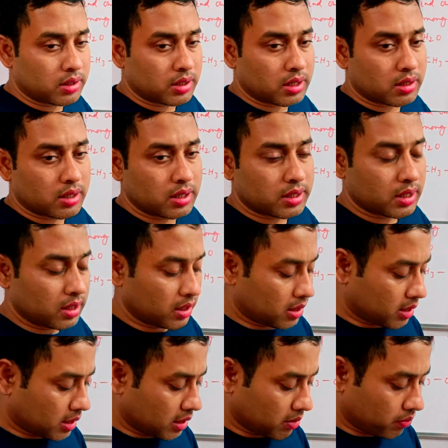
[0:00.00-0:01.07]
Just listen
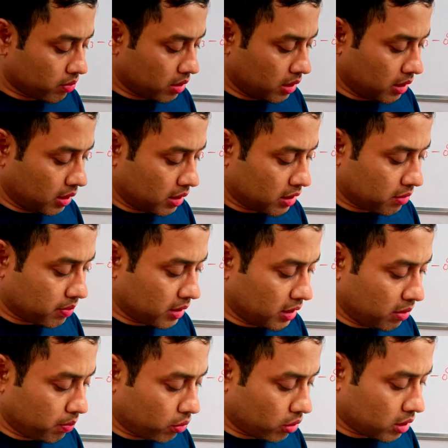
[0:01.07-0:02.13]
it carefully. It is
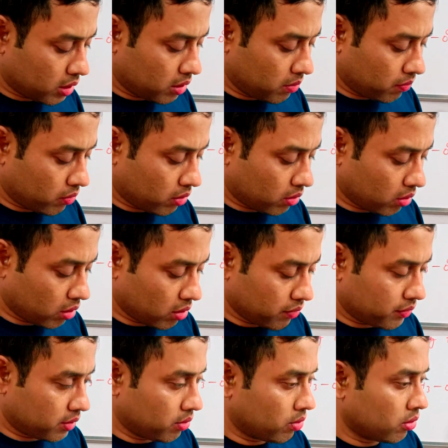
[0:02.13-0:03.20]
very important for all
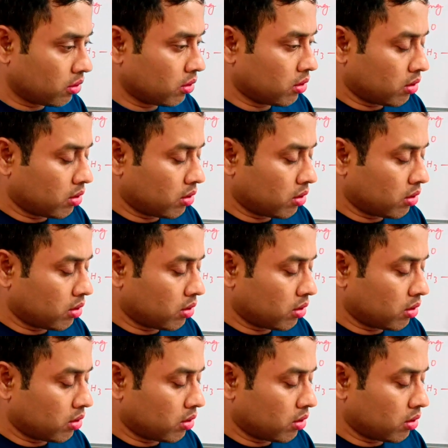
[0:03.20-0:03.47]
of you.